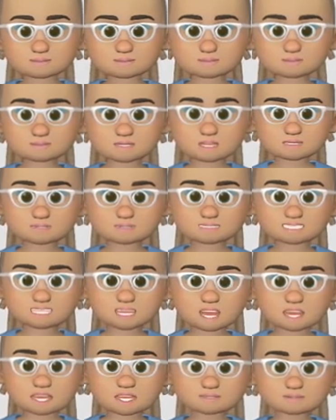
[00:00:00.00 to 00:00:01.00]
As
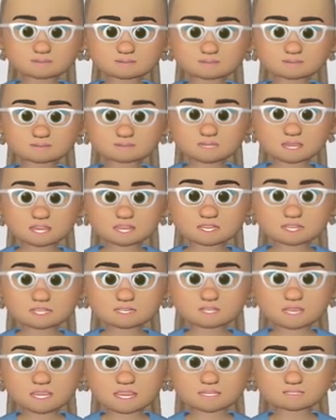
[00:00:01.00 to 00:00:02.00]

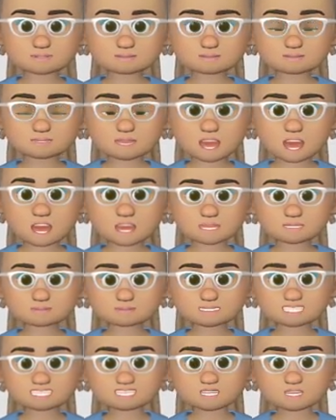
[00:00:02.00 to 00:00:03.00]
sweet as
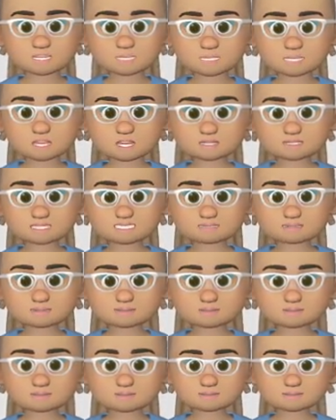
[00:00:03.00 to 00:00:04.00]
sucrose.
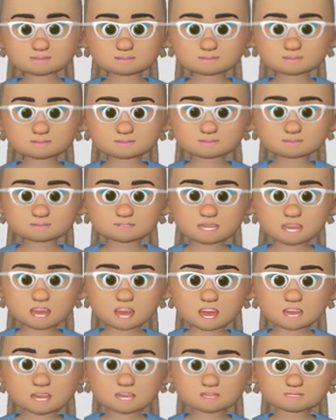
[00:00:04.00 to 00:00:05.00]

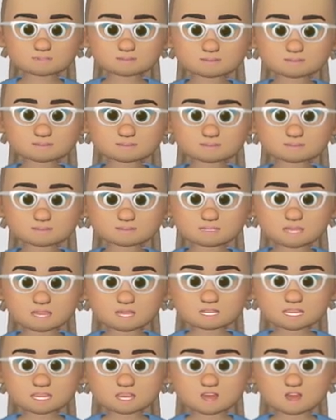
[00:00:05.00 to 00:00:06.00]
Lastly,
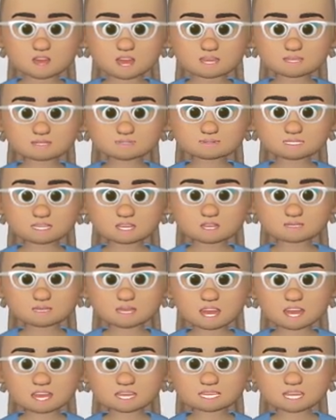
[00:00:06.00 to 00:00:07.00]
when we look at
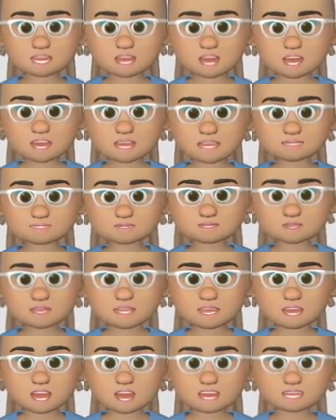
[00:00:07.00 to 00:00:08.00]
our values for
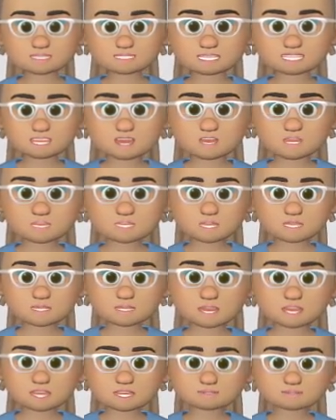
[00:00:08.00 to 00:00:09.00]
the artificial
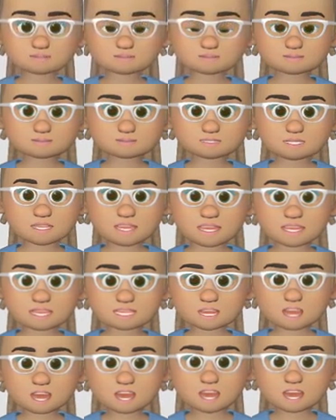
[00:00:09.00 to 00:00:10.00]
sweeteners, we
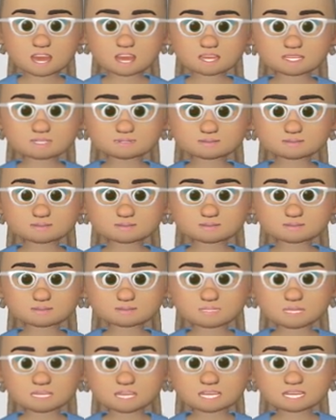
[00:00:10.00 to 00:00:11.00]
can observe
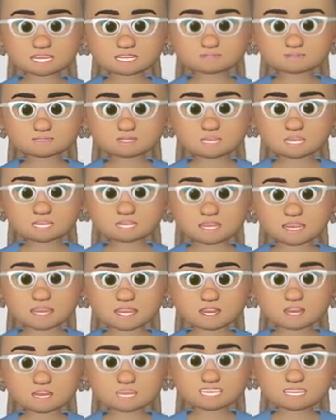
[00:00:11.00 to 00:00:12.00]
that when it
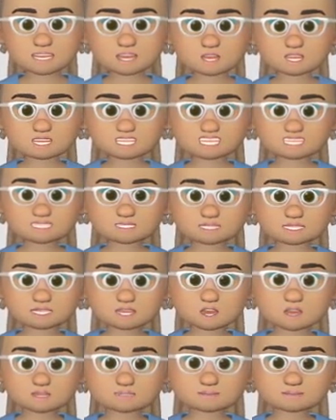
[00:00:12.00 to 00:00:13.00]
comes to the
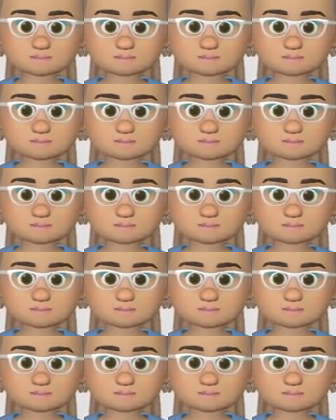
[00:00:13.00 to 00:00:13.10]
scale,